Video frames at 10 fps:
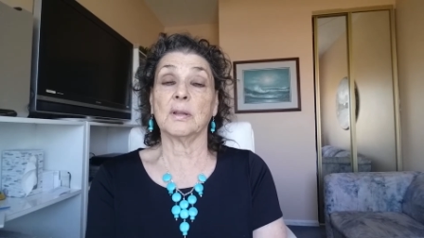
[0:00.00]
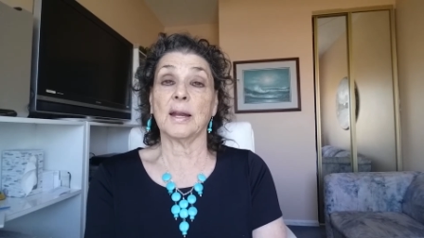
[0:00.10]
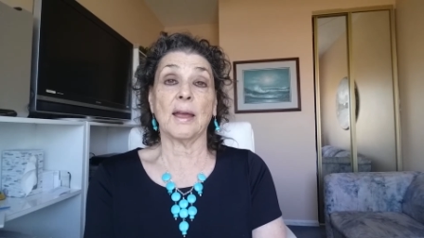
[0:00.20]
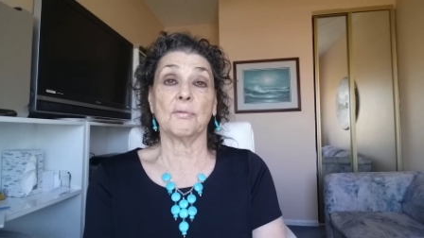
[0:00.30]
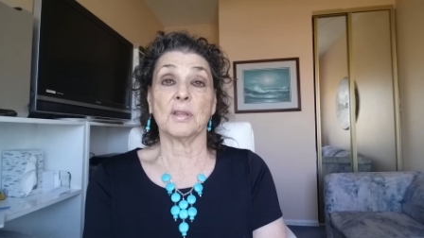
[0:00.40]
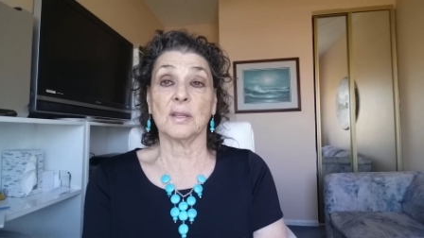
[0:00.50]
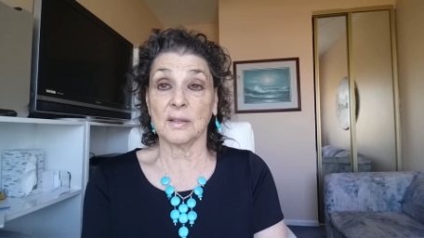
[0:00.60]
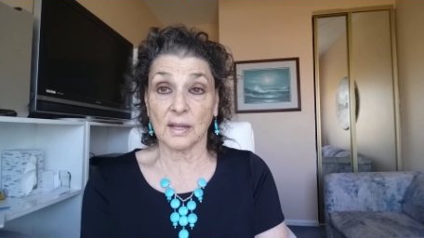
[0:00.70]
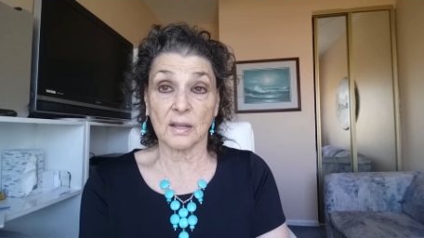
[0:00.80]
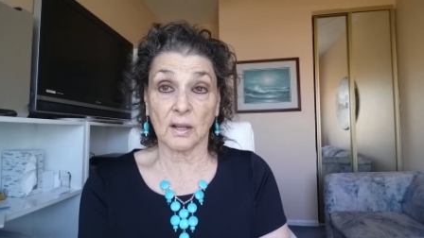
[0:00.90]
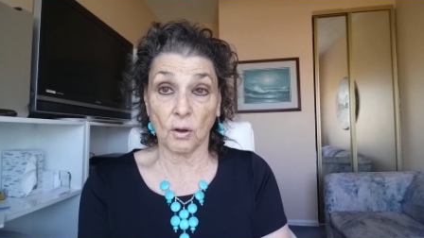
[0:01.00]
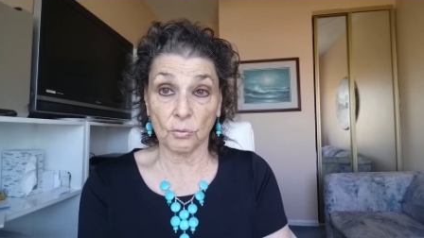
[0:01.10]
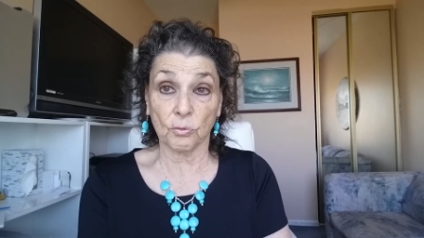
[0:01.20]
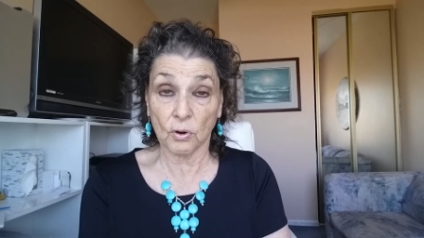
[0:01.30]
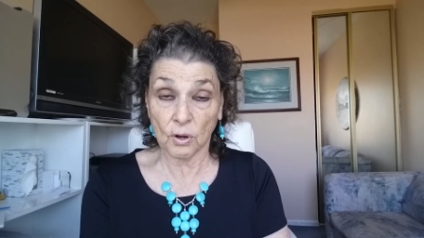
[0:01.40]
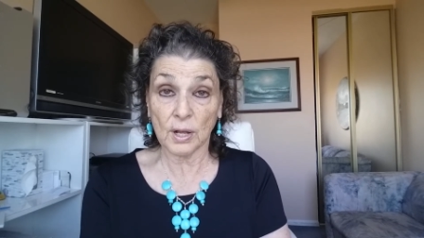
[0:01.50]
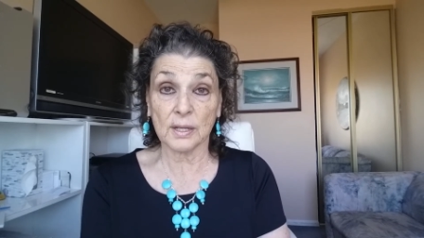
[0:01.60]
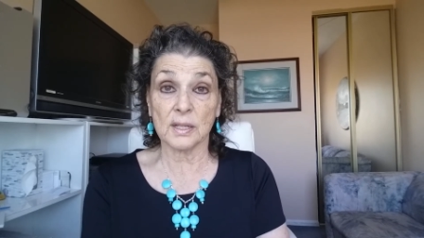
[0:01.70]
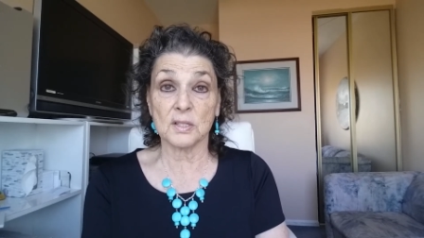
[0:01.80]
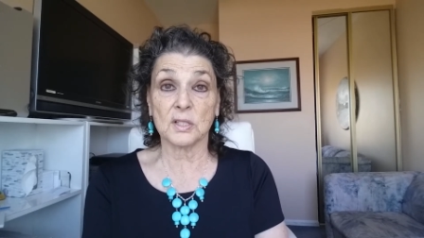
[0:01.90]
that everything that could go
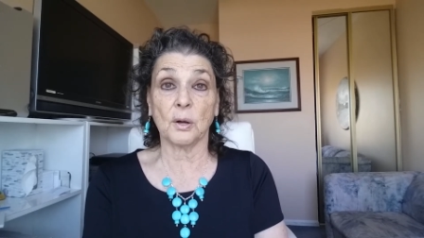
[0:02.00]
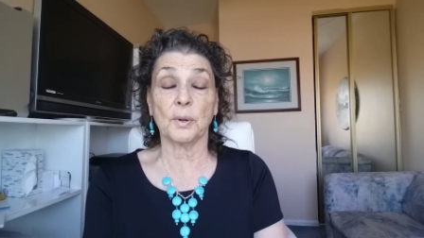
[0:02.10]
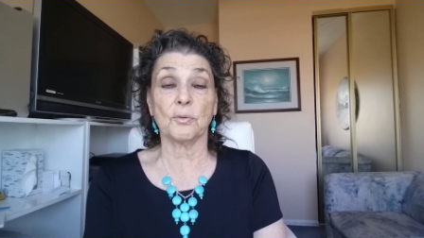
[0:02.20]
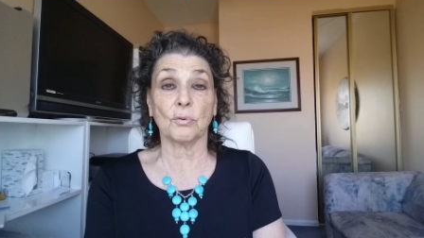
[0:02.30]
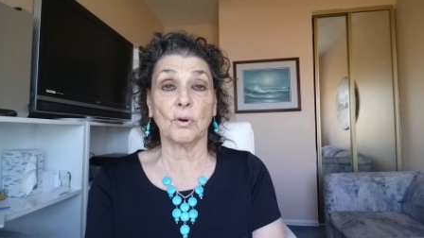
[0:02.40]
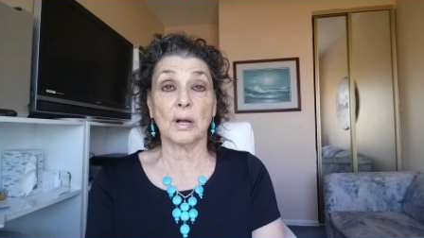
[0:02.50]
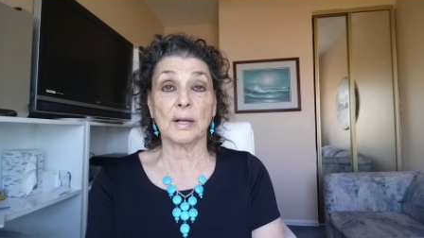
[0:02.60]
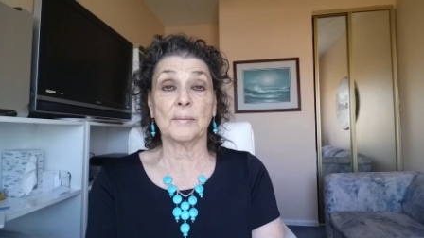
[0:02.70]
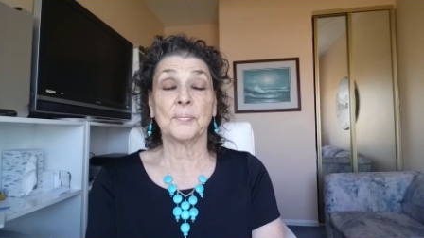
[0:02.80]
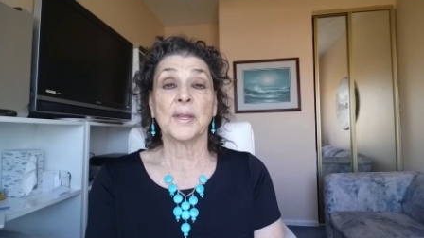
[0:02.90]
wrong is going wrong.